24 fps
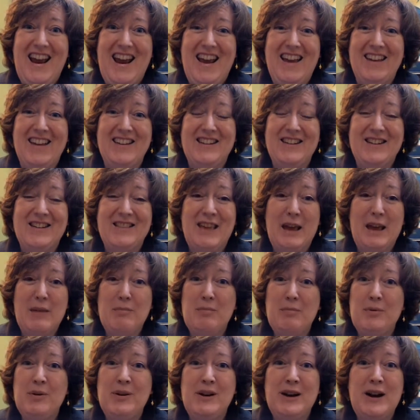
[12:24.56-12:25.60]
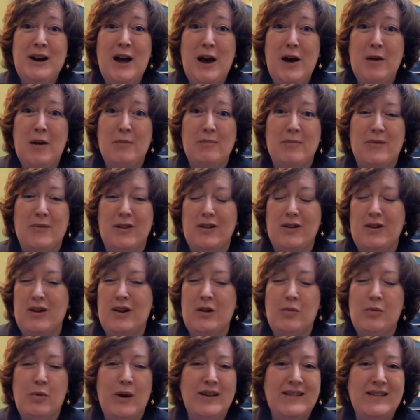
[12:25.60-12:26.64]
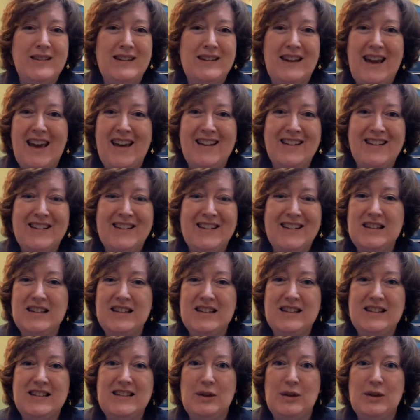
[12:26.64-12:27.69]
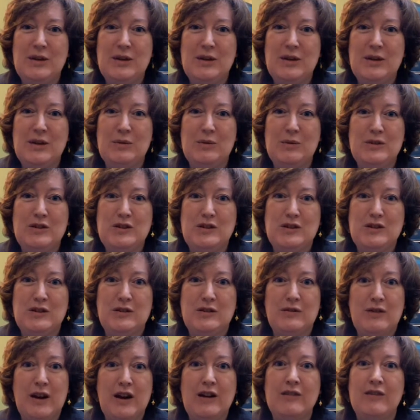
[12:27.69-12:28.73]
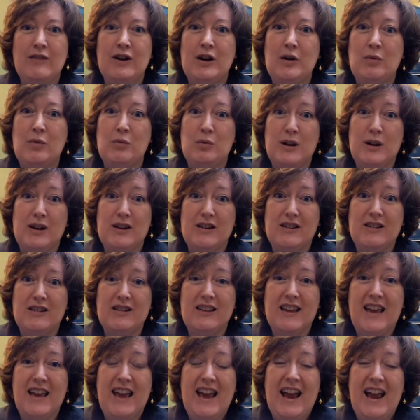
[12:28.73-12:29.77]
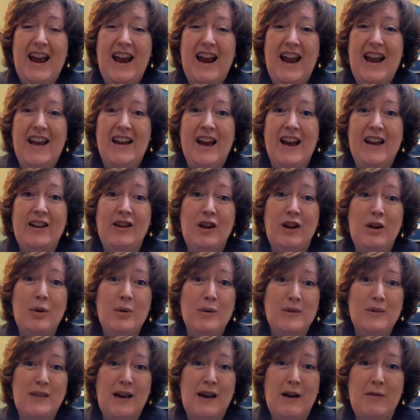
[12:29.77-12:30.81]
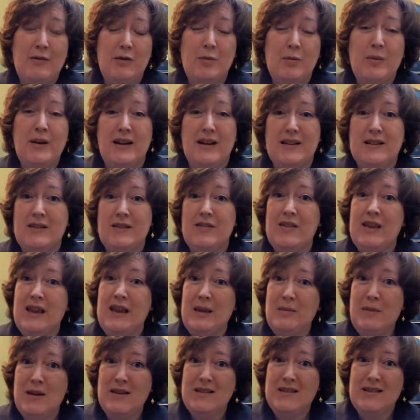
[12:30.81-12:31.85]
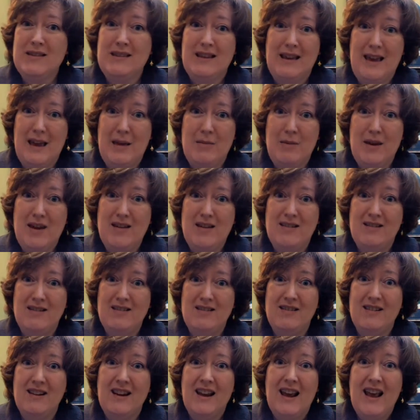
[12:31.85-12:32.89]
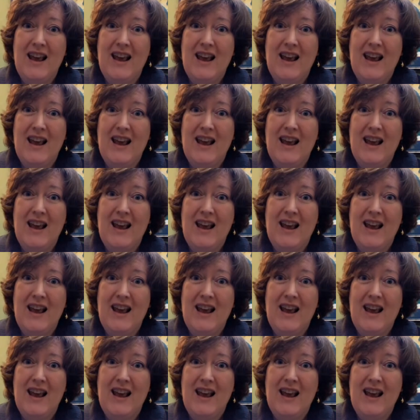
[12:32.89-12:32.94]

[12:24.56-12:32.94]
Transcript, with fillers: And they put it up. And it wasn't edited. It was just very, very real. And I know it was helpful because of the emails that came in.